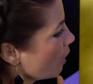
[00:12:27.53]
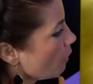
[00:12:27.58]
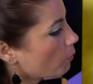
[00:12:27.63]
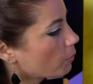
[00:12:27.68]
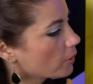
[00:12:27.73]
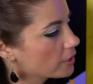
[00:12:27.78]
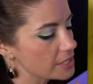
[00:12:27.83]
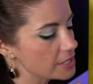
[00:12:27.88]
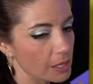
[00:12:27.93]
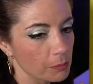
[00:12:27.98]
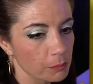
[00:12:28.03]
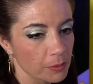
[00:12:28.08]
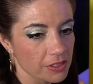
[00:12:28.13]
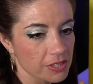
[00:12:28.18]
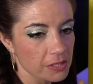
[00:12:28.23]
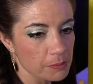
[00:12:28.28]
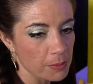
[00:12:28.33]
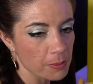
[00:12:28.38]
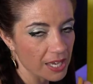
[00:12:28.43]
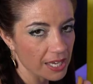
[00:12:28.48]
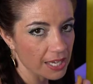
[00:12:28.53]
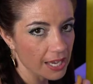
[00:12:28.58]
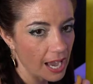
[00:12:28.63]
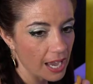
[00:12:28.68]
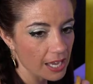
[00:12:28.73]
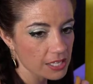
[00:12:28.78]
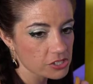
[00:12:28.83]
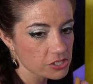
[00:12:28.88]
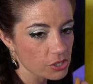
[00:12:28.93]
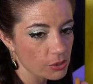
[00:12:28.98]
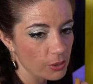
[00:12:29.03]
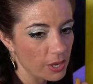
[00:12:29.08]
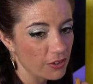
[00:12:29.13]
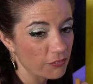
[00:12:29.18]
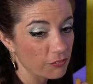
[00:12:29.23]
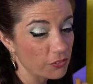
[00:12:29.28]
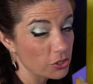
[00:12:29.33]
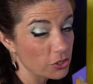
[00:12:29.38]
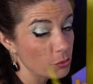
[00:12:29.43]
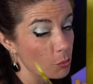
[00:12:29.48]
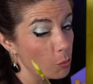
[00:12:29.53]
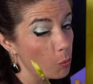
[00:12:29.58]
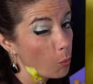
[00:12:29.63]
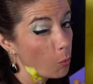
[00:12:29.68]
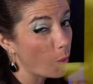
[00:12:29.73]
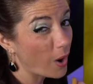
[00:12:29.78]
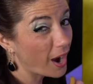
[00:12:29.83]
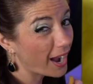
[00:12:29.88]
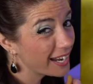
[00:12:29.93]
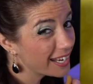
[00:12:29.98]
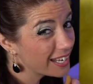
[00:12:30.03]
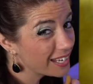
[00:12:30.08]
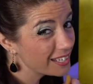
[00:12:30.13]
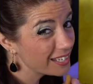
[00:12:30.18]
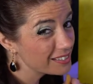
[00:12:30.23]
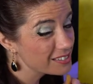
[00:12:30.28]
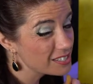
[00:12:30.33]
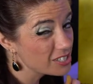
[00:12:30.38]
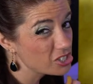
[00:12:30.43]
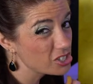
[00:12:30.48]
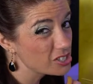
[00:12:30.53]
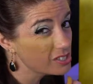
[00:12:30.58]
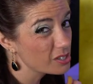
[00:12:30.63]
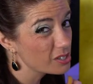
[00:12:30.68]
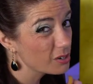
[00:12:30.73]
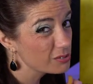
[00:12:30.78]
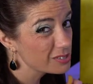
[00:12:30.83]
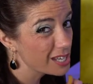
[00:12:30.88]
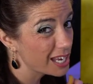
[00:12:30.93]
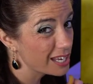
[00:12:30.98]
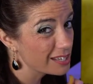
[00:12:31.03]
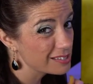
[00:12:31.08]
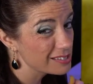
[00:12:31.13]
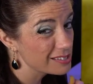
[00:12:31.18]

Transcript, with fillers: We're done with the big guy. So if you wanted to just go take it